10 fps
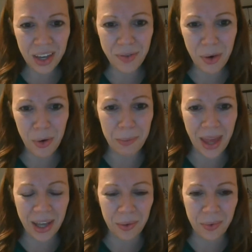If they were in
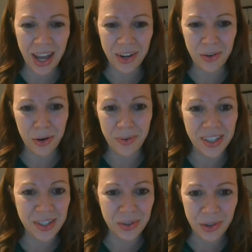black and white, or
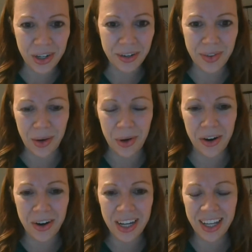restored if they were
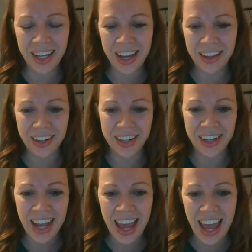already in color,
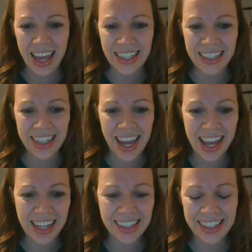and
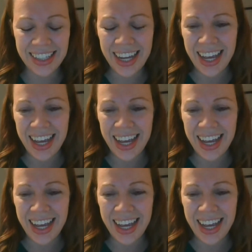enhanced.